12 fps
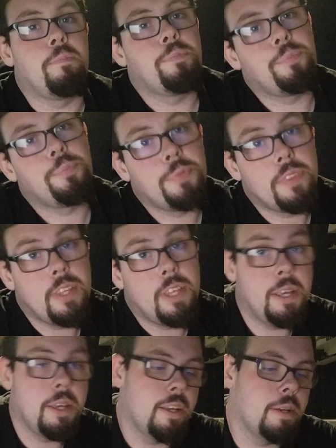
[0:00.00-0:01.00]
see.
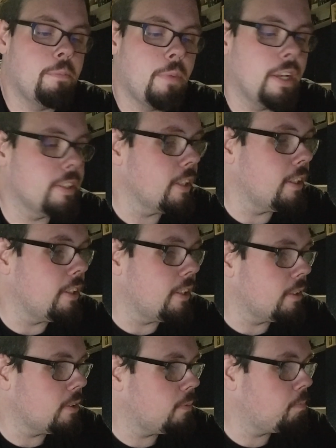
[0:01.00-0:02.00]

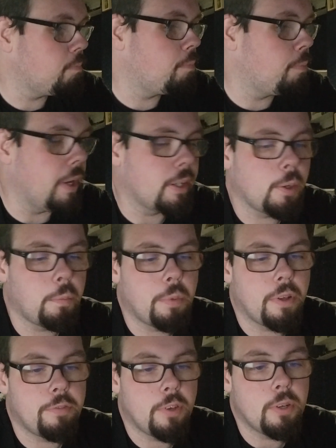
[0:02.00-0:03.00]
Basically picked up
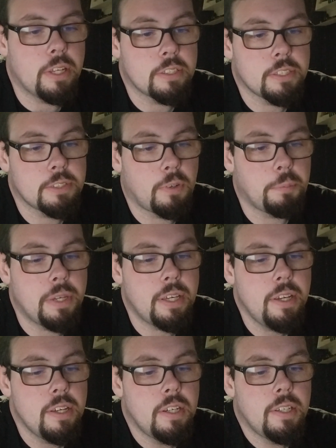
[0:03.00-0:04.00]
a few things for
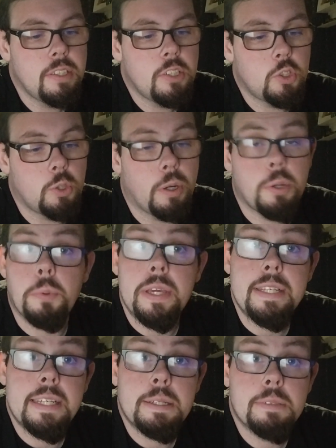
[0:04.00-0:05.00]
me throughout the
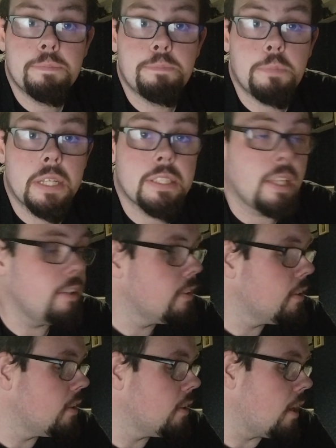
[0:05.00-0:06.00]
week, basically.
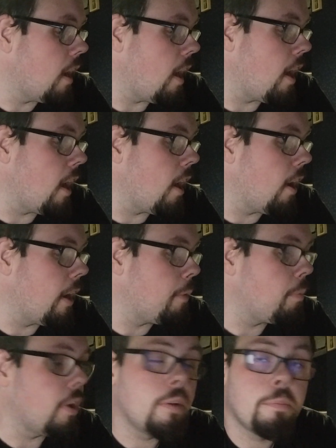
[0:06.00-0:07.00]
I
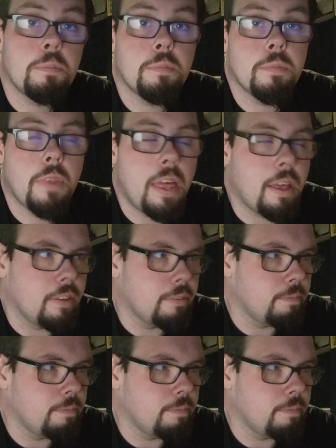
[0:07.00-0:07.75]
had gotten